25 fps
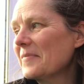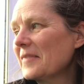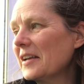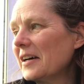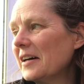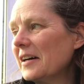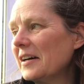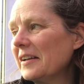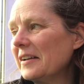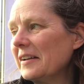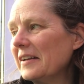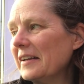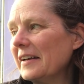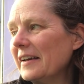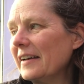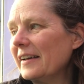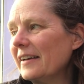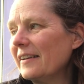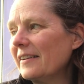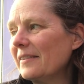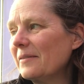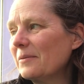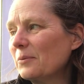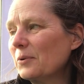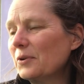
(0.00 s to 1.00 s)

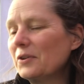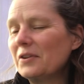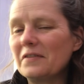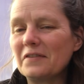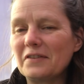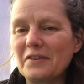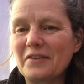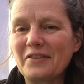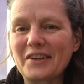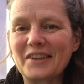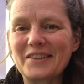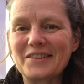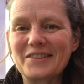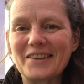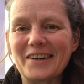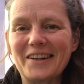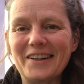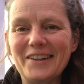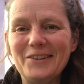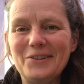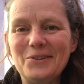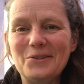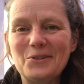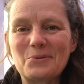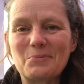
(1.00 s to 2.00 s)
and one of the things that
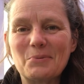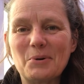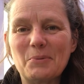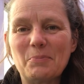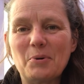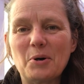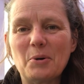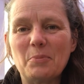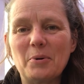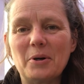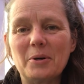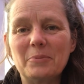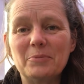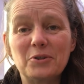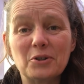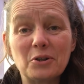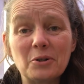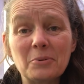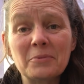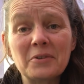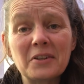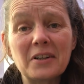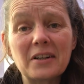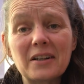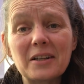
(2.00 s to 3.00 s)
I use, my pop-up
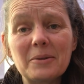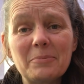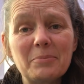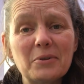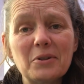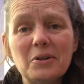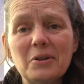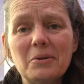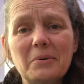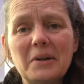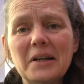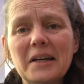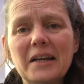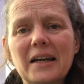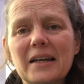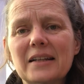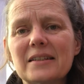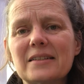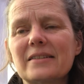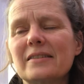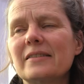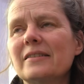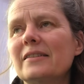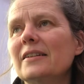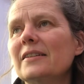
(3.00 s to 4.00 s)
dome, nearly blew away
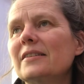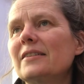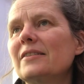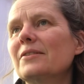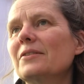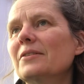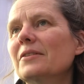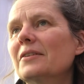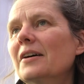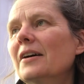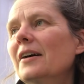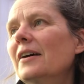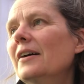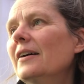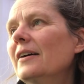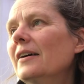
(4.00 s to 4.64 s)
yesterday, so